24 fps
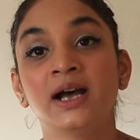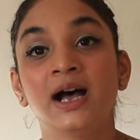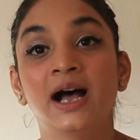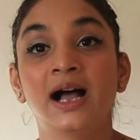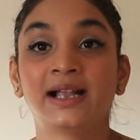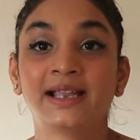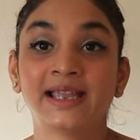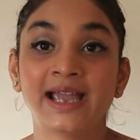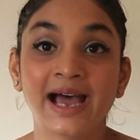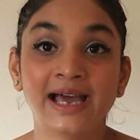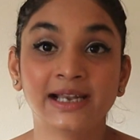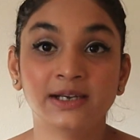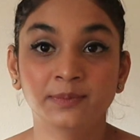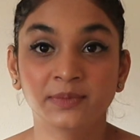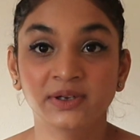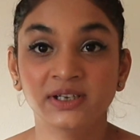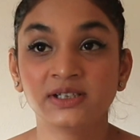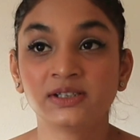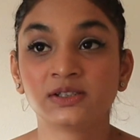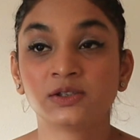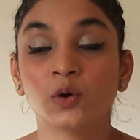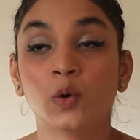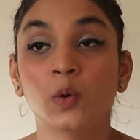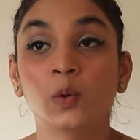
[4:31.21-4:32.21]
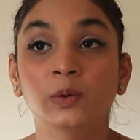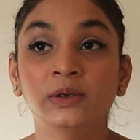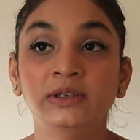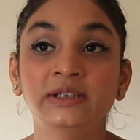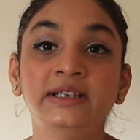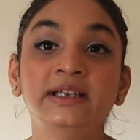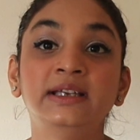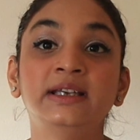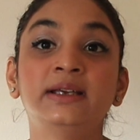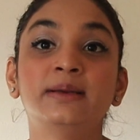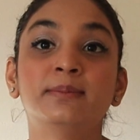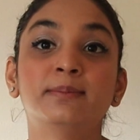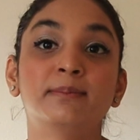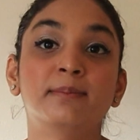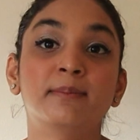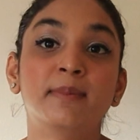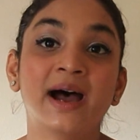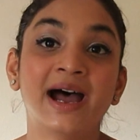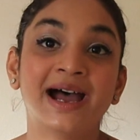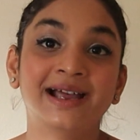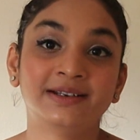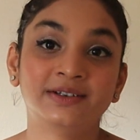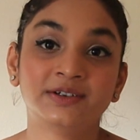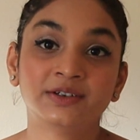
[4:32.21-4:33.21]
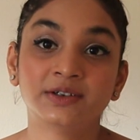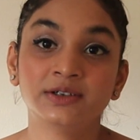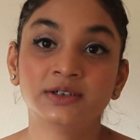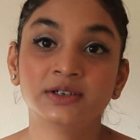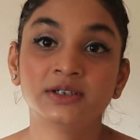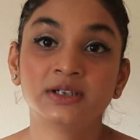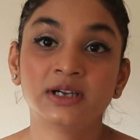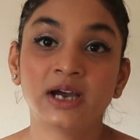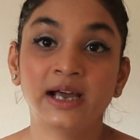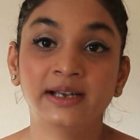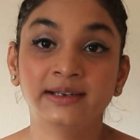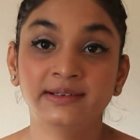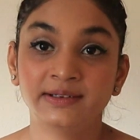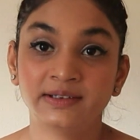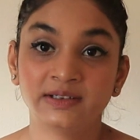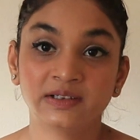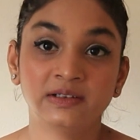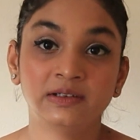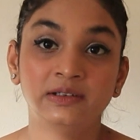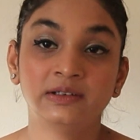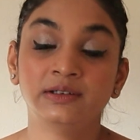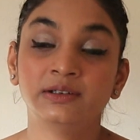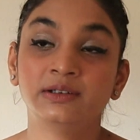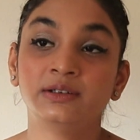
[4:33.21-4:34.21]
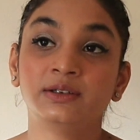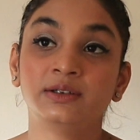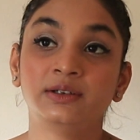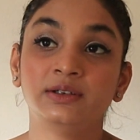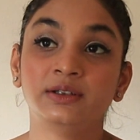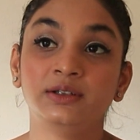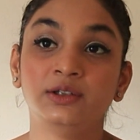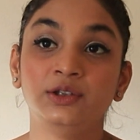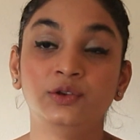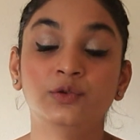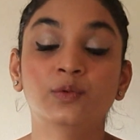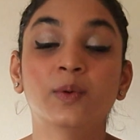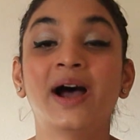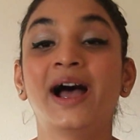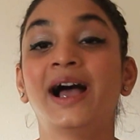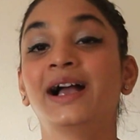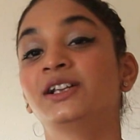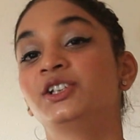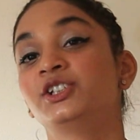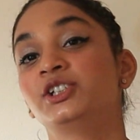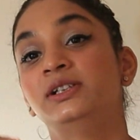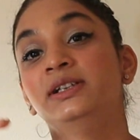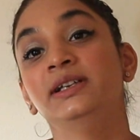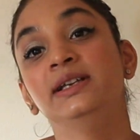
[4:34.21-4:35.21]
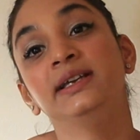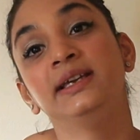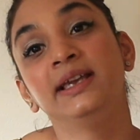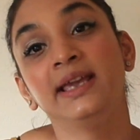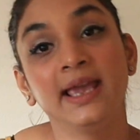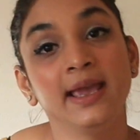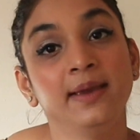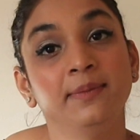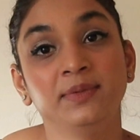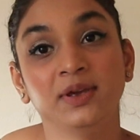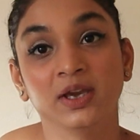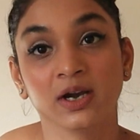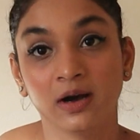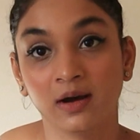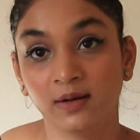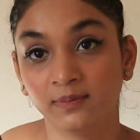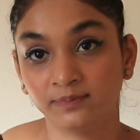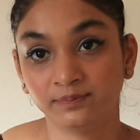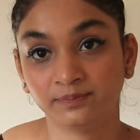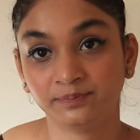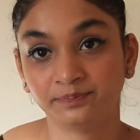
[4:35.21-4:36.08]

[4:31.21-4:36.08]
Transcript: academics only mattered until you actually came here.